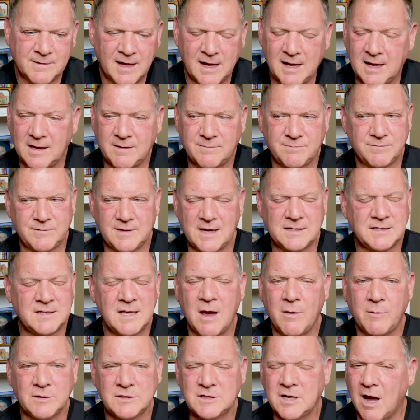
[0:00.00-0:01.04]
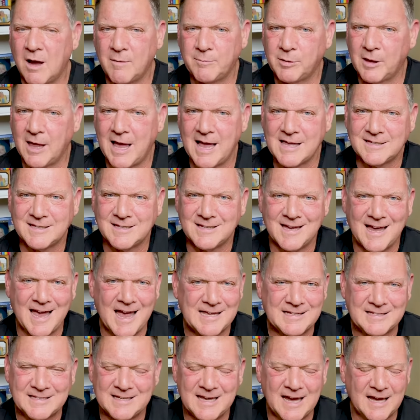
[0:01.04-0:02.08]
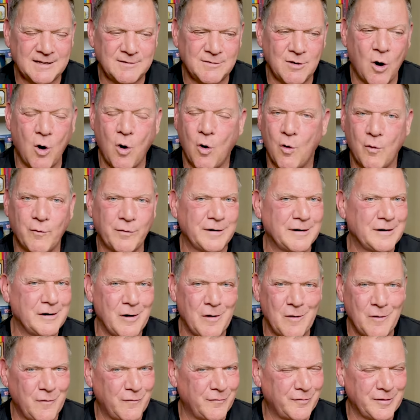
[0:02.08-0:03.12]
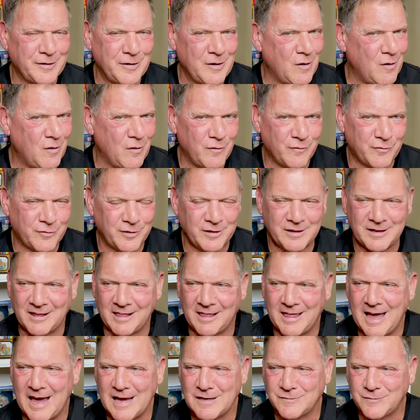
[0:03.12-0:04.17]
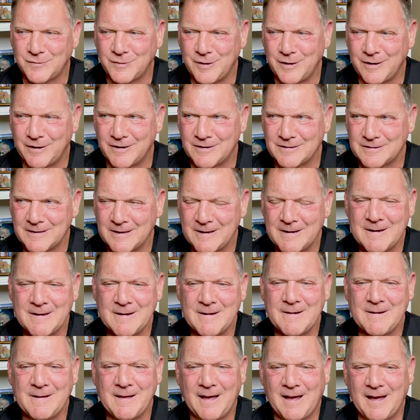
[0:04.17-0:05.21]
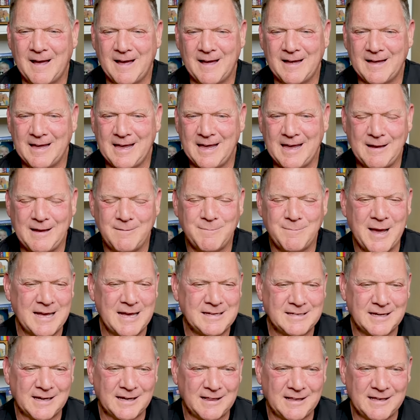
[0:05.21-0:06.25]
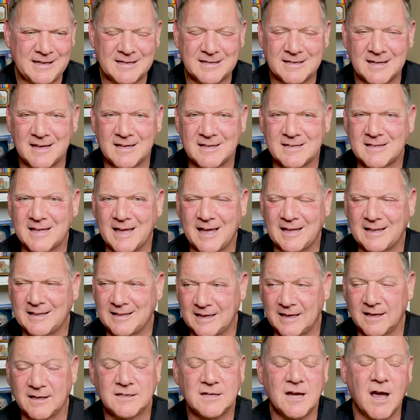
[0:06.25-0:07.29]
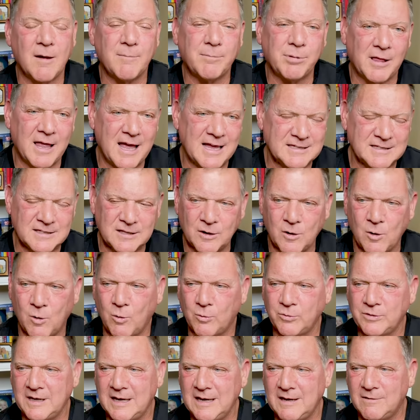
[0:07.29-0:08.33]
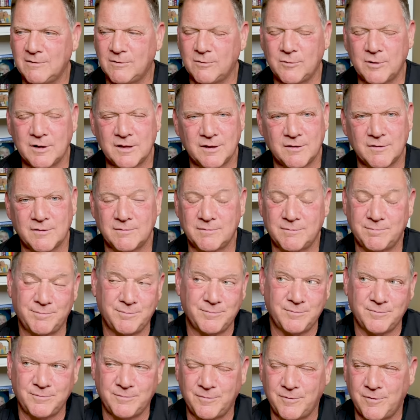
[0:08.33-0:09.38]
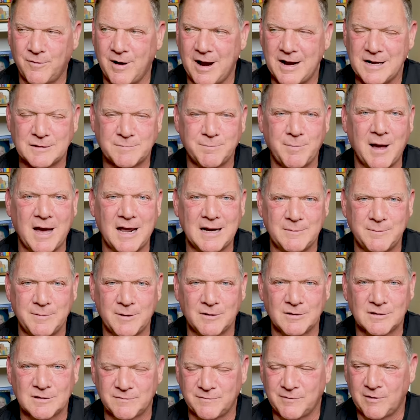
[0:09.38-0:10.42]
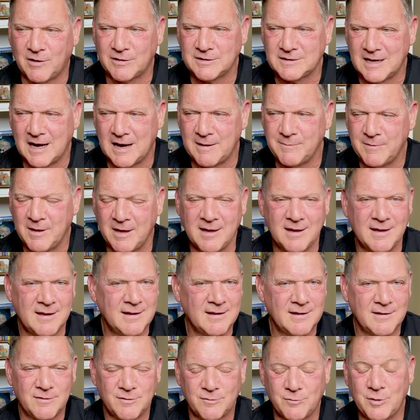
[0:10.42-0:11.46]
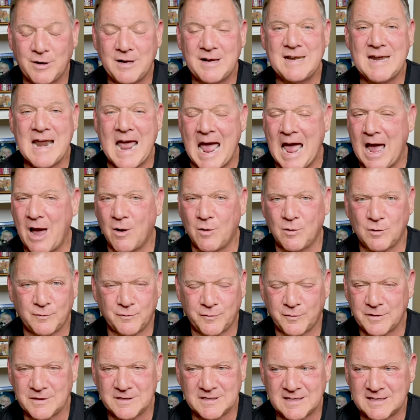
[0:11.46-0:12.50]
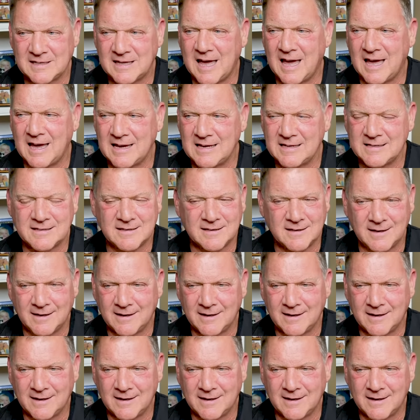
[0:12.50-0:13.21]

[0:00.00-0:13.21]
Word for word: Uh, that's not what Tom Platz has said over and over and over in the last few years uh, he basically says that Tom Platz the Golden Eagle, one of the greatest bodybuilders of all time, renowned for his thighs.